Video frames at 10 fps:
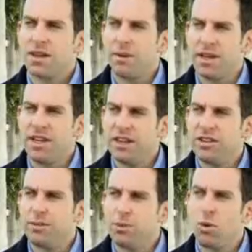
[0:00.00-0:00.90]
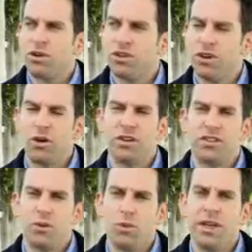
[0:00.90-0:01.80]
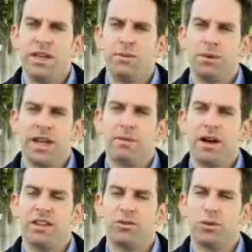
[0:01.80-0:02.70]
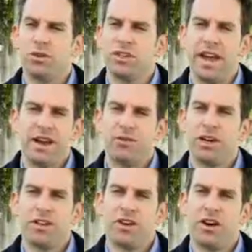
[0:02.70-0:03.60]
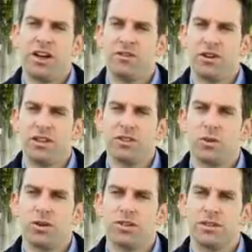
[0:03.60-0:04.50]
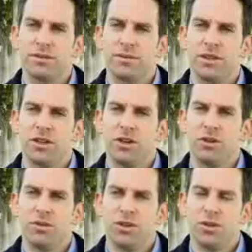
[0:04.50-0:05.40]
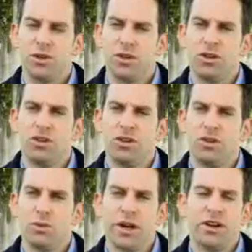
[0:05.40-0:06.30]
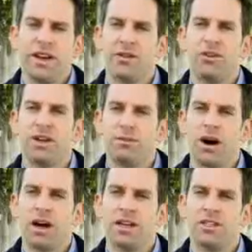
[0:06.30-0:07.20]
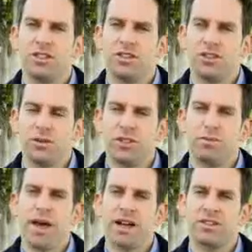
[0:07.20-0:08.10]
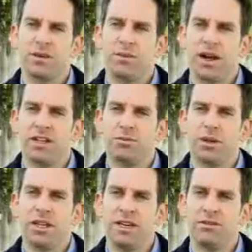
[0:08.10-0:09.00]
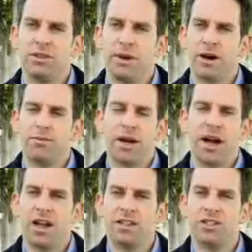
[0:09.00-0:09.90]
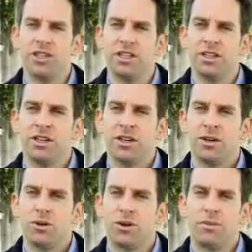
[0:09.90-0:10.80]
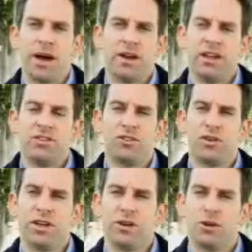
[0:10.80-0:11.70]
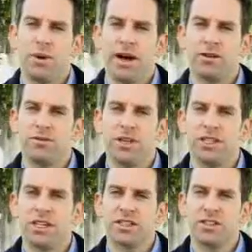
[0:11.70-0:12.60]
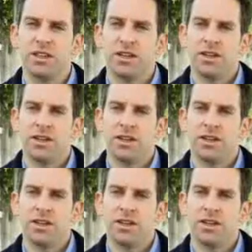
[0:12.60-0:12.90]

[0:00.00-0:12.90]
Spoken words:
I mean, it's important to notice that we play by these rules in every other area of our discourse. You know, we are never admonished to respect somebody's beliefs about biology, or about history, or about physics,